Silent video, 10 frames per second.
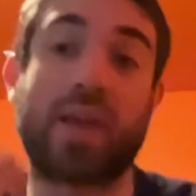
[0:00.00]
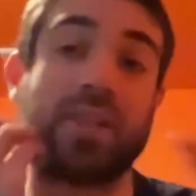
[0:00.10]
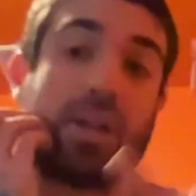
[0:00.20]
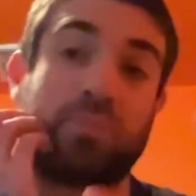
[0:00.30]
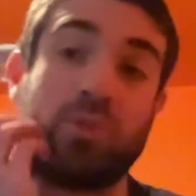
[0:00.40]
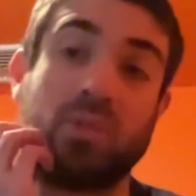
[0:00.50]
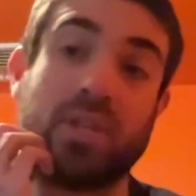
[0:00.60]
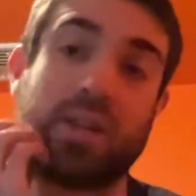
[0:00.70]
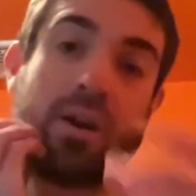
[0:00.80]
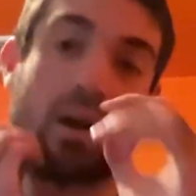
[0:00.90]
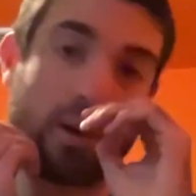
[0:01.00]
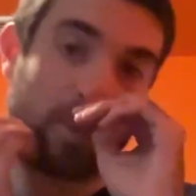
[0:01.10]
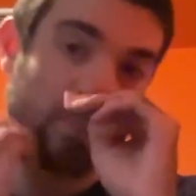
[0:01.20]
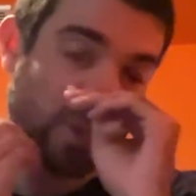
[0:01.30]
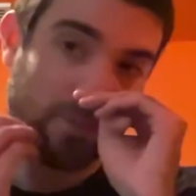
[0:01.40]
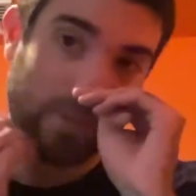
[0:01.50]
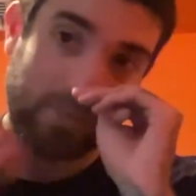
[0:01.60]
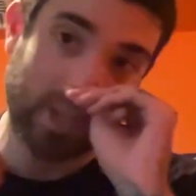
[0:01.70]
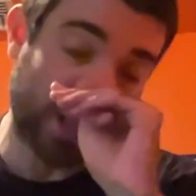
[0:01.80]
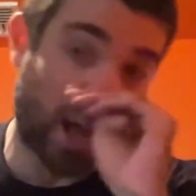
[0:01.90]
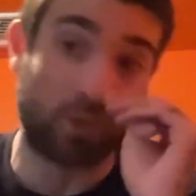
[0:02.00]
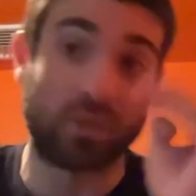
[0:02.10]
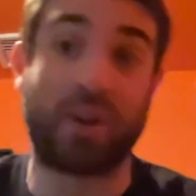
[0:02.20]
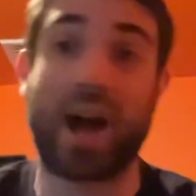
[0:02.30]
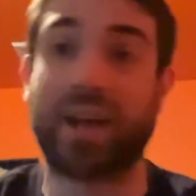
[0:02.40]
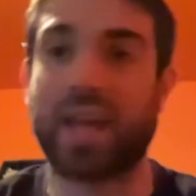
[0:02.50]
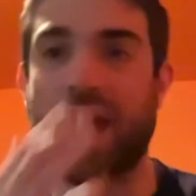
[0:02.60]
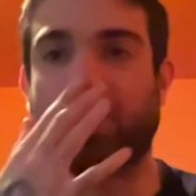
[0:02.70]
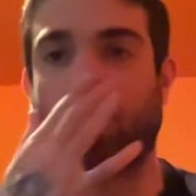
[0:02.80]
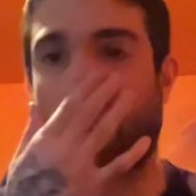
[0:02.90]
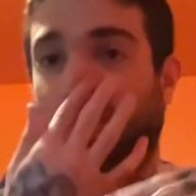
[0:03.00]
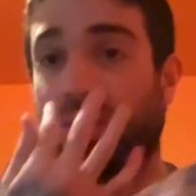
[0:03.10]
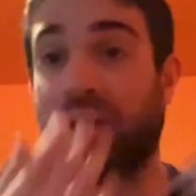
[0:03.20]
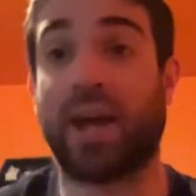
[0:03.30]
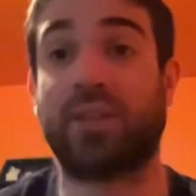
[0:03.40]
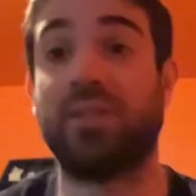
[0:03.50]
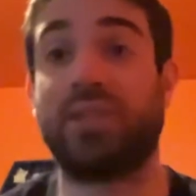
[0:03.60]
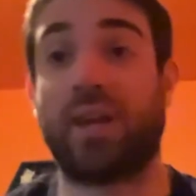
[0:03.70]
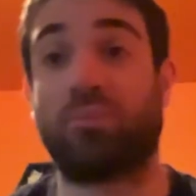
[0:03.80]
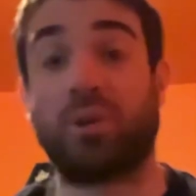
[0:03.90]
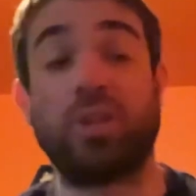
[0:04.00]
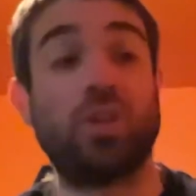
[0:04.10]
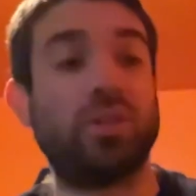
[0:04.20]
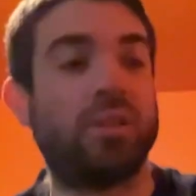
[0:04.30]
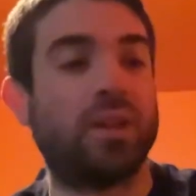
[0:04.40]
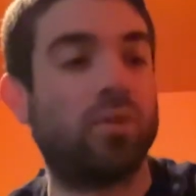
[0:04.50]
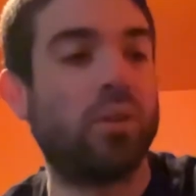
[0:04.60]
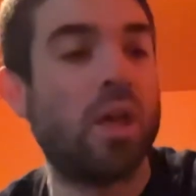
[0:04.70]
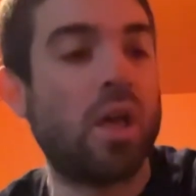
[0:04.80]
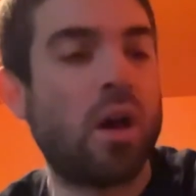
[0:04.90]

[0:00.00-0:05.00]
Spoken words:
I ended up using $15 of hot cash, so I actually got these at a pretty good deal.